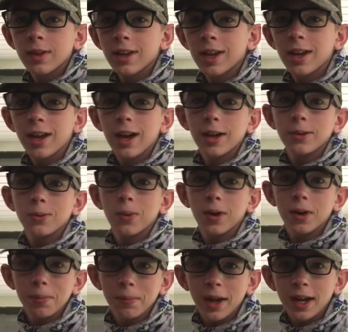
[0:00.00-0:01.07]
Hey guys,
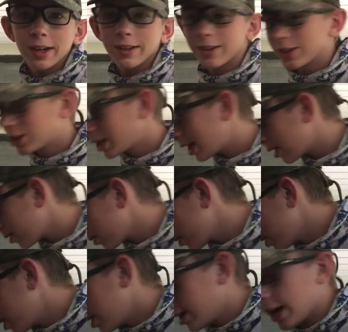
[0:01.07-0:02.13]
welcome back to the channel.
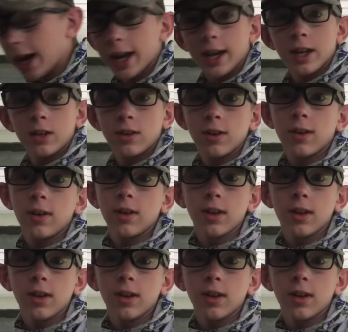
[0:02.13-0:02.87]
As you